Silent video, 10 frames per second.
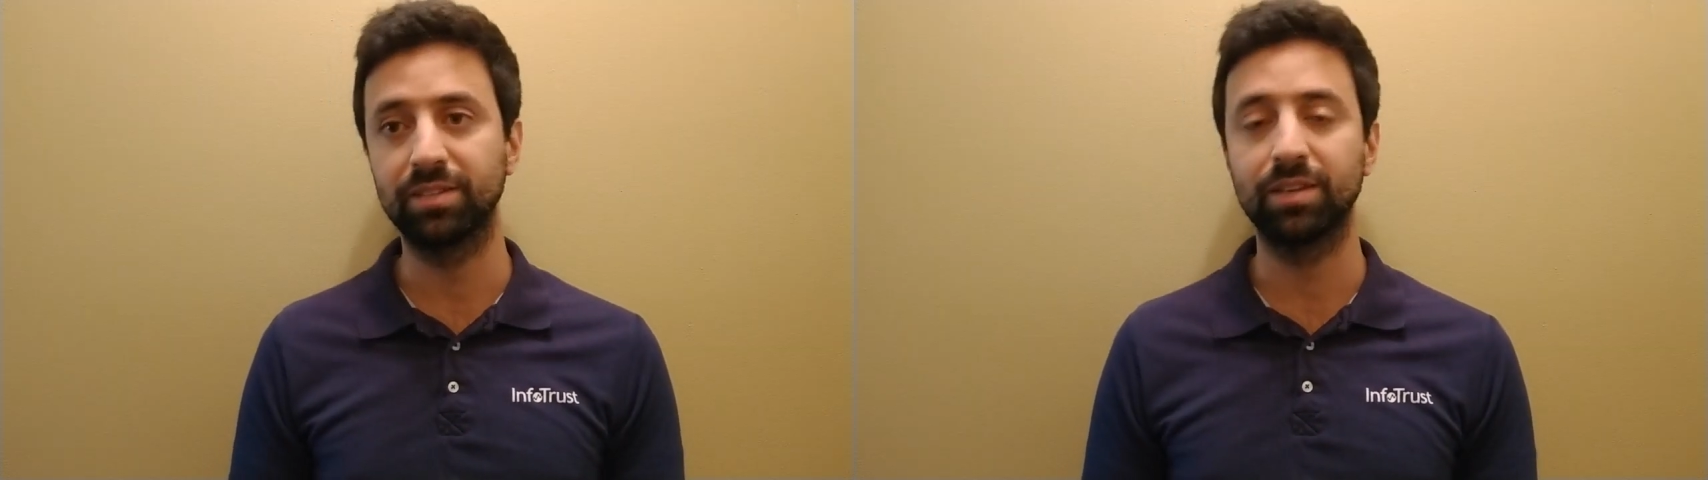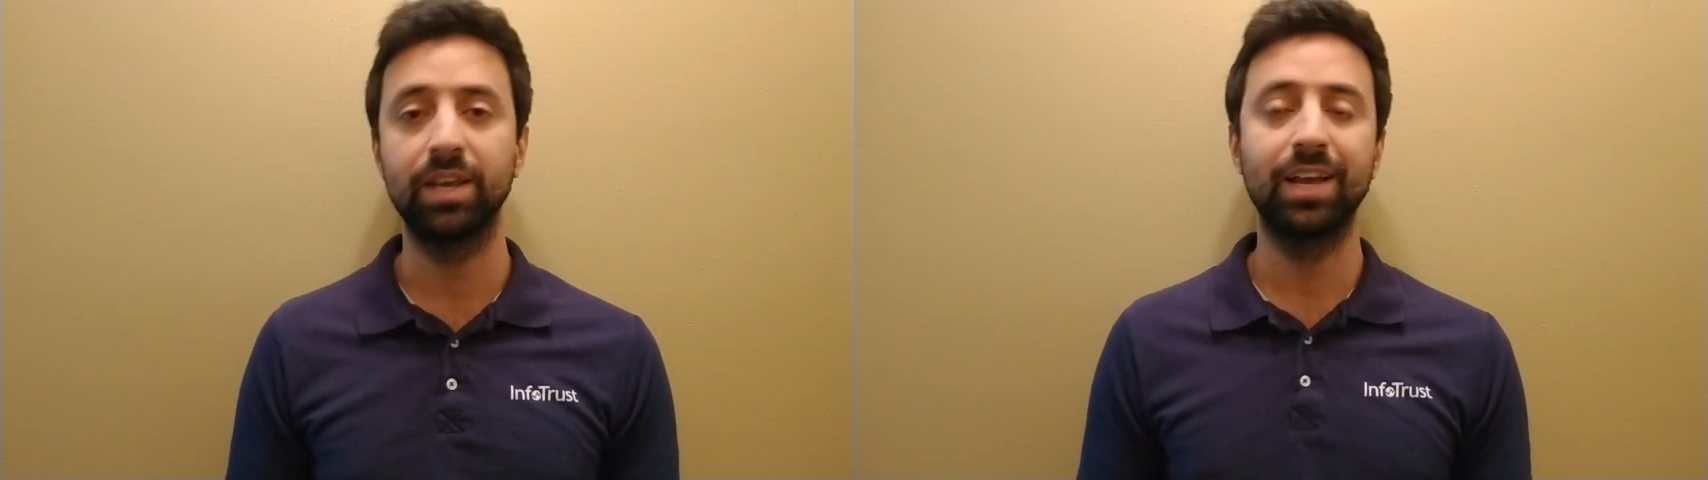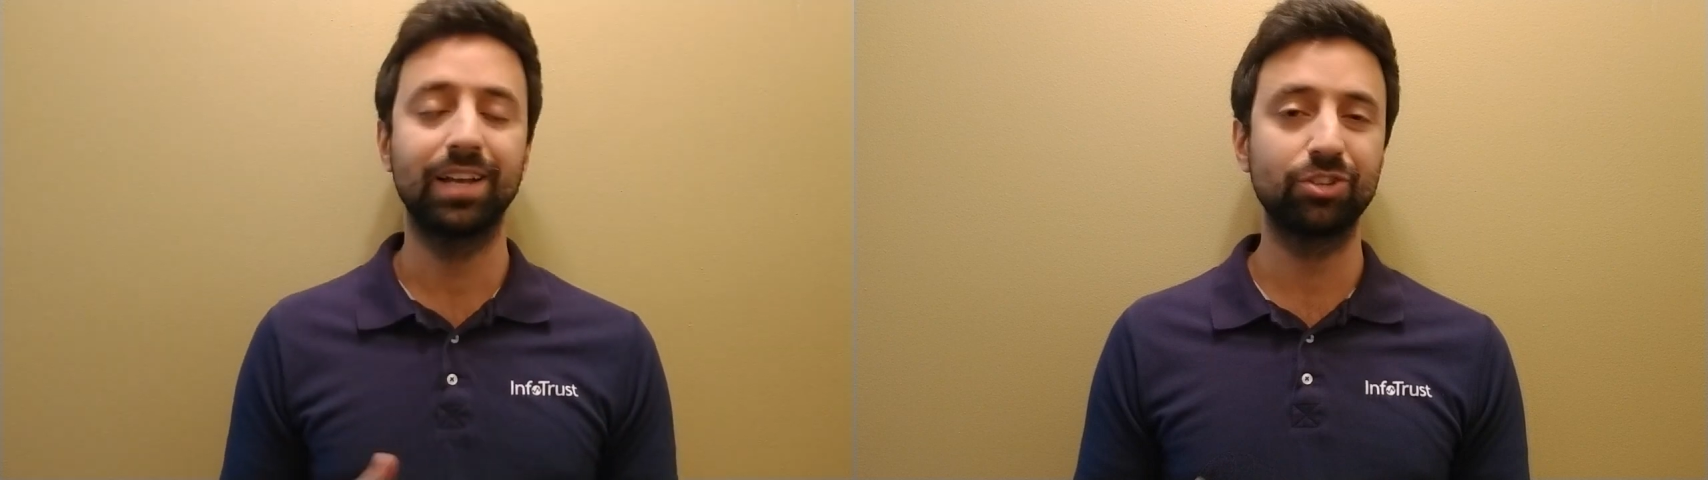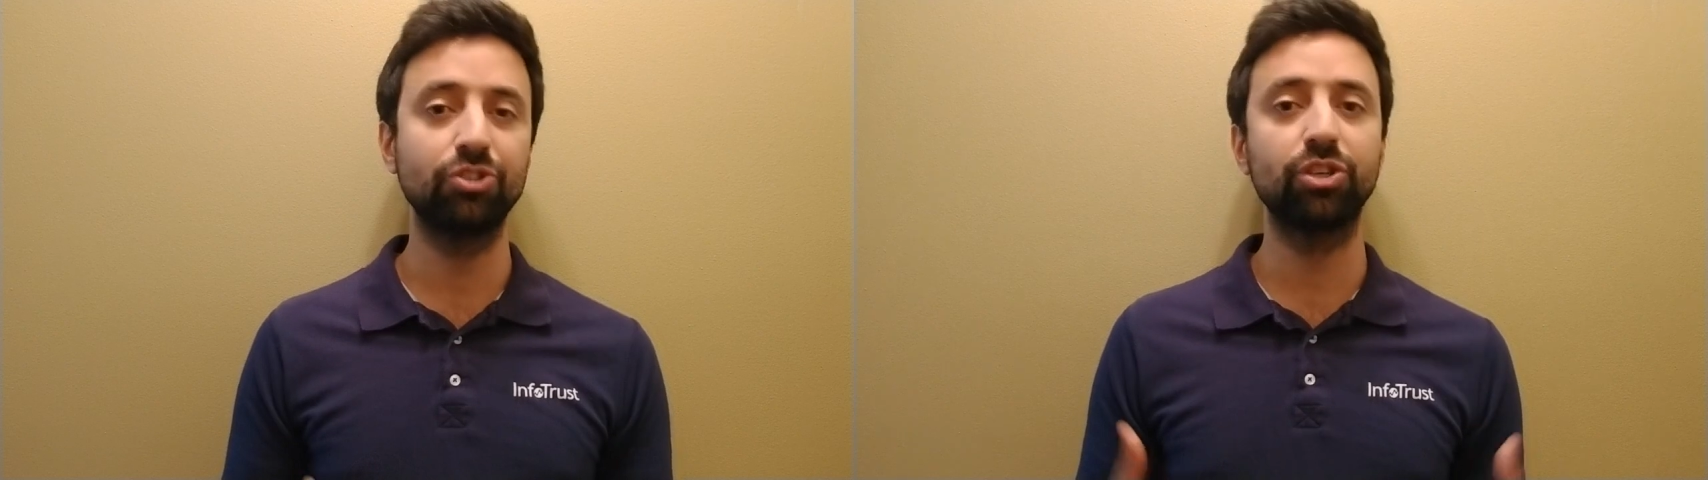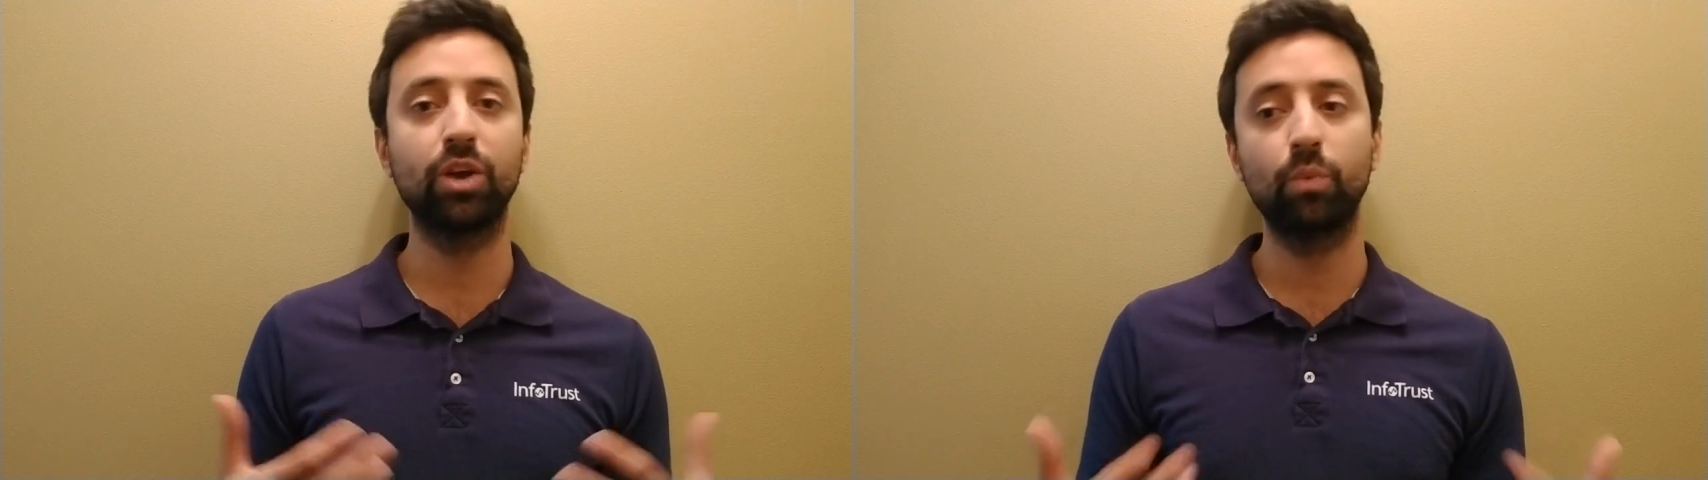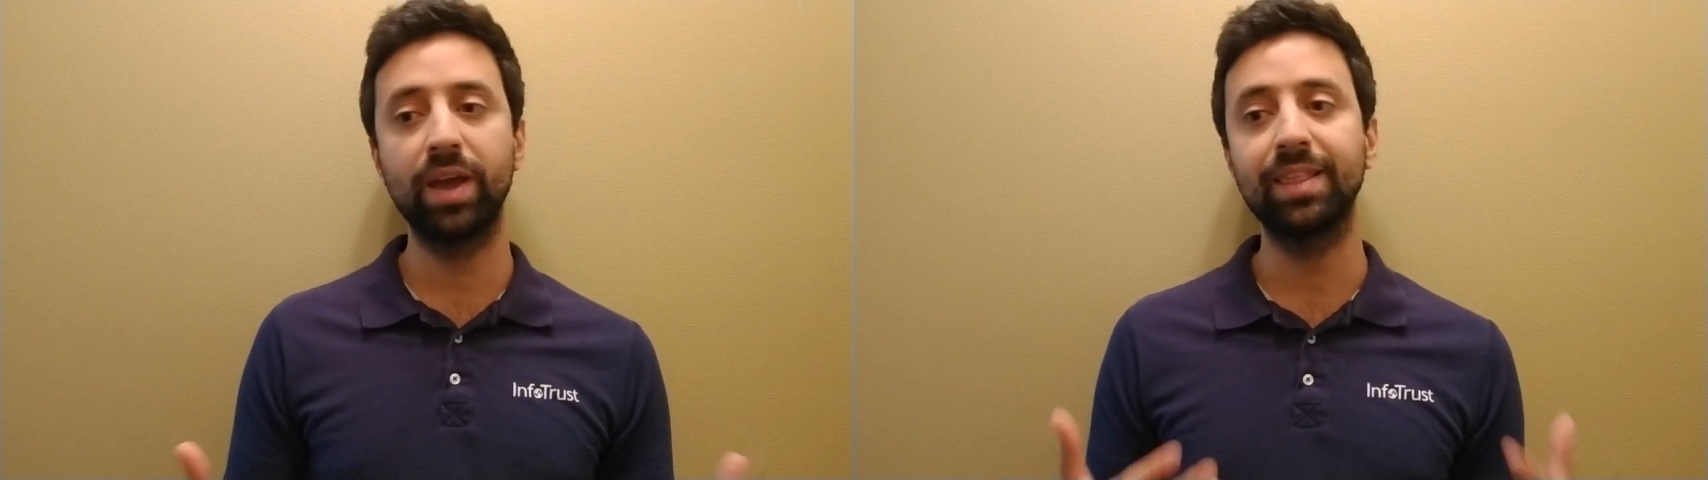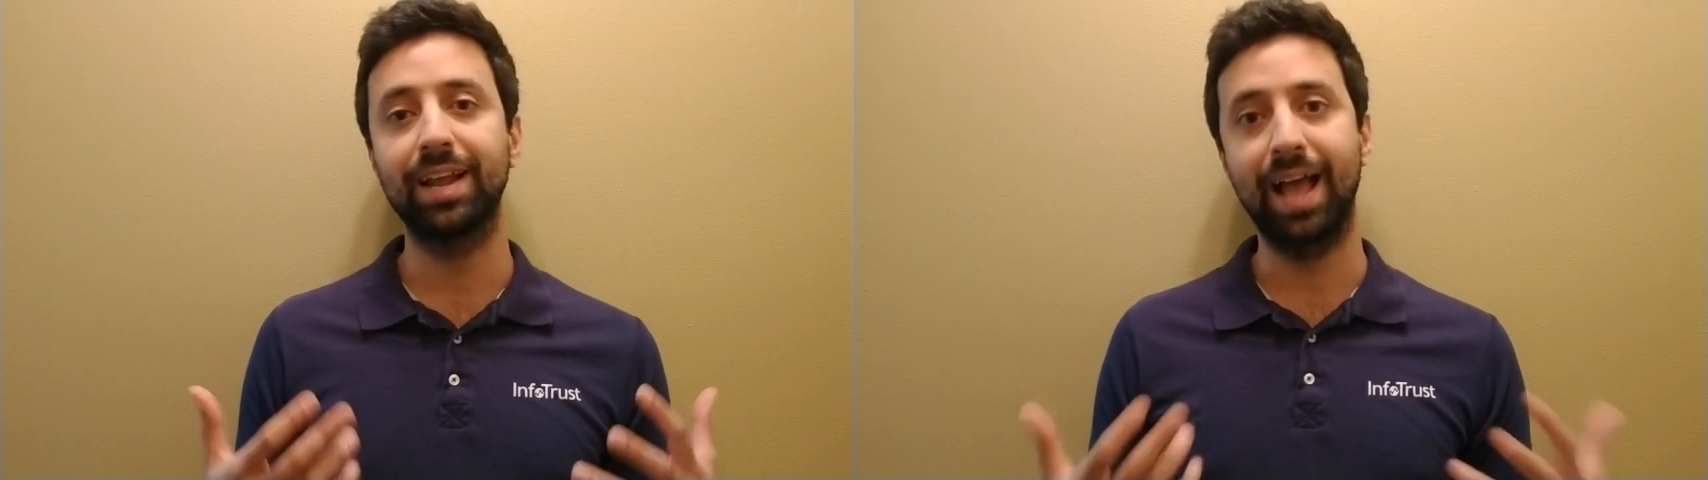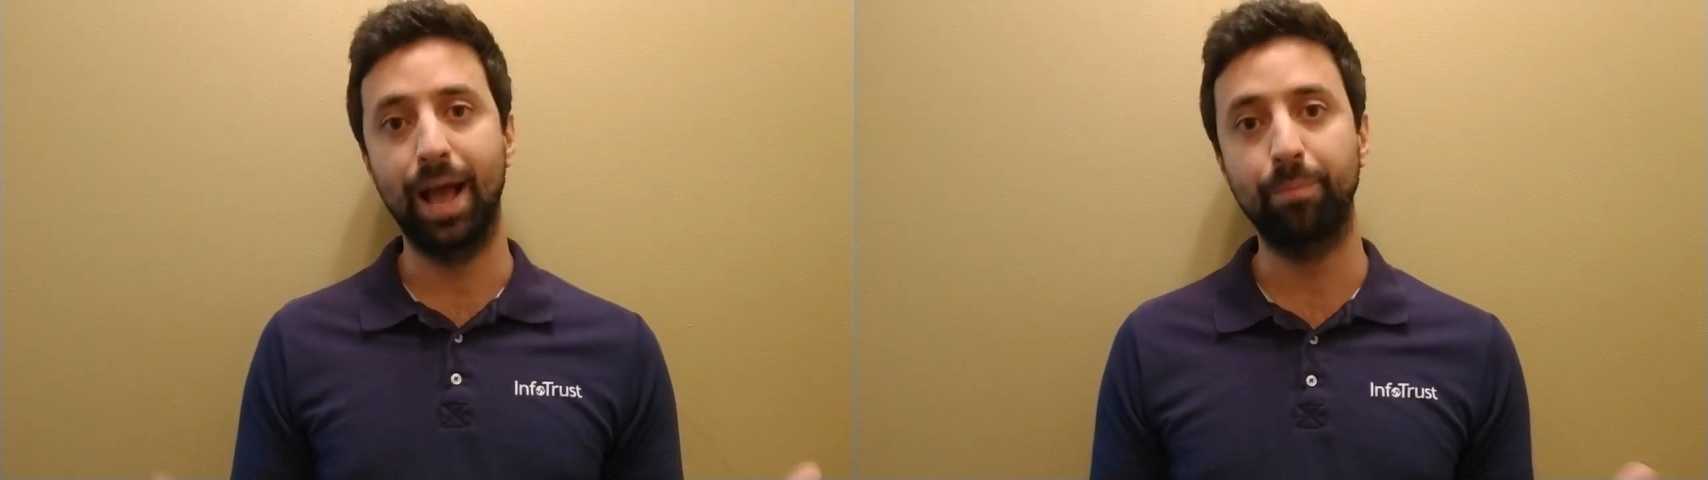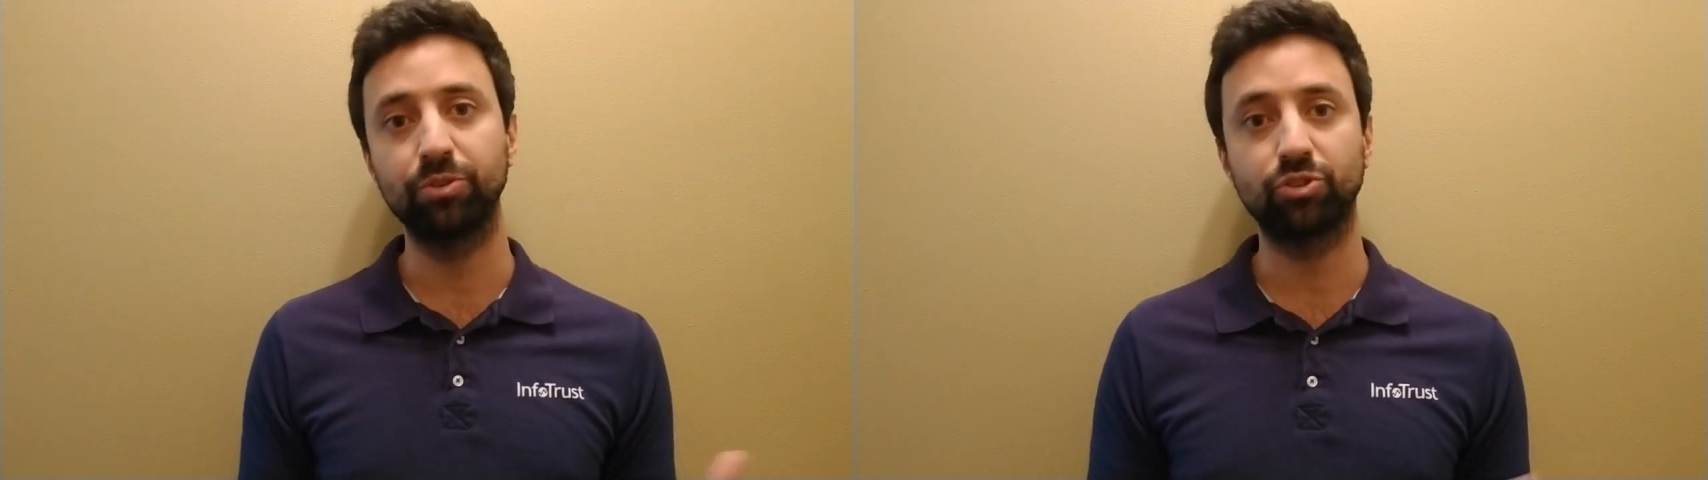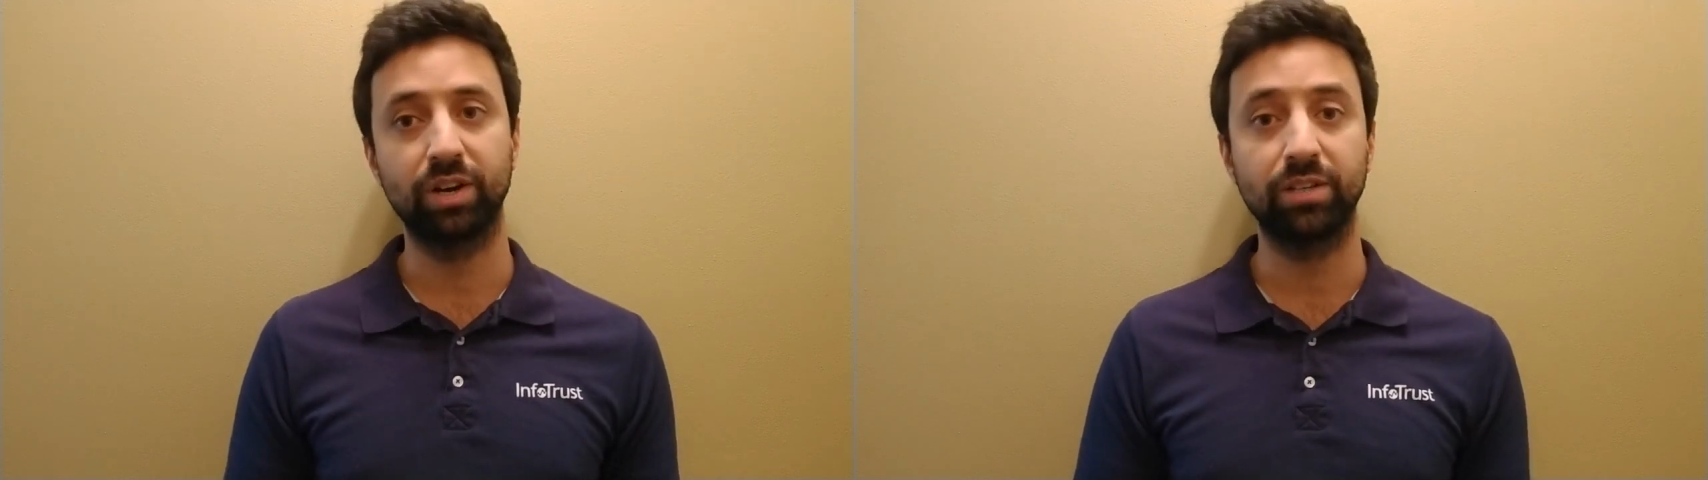it's essentially a way that
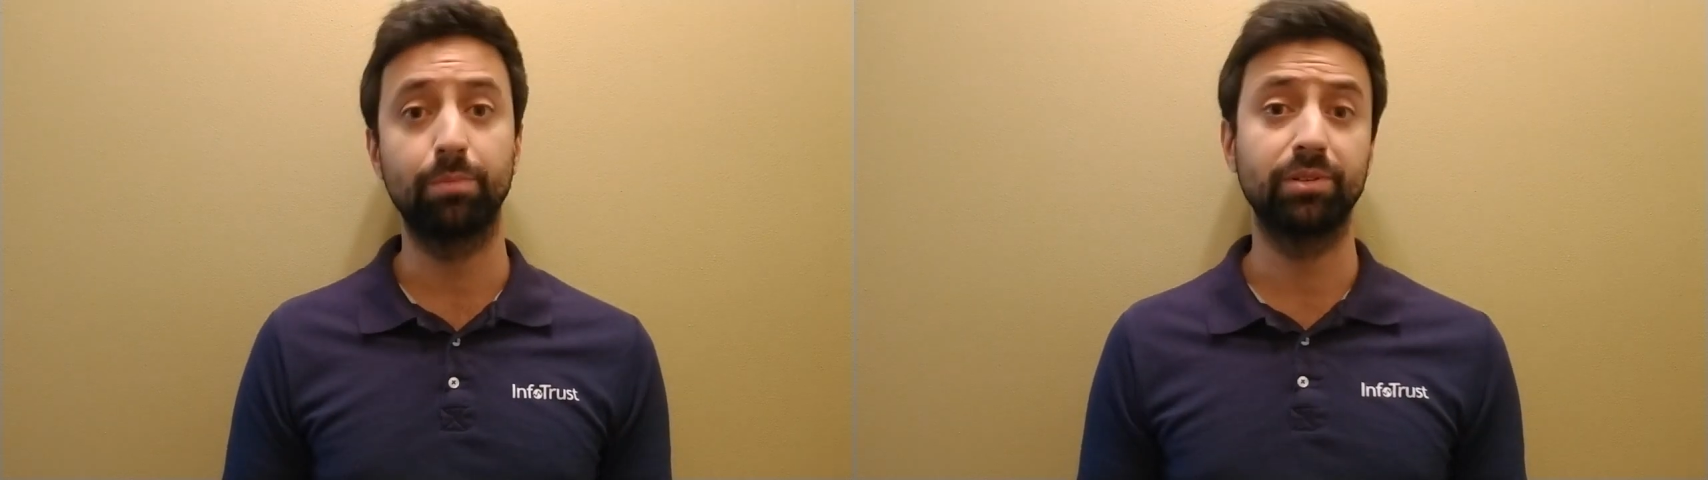Apple is trying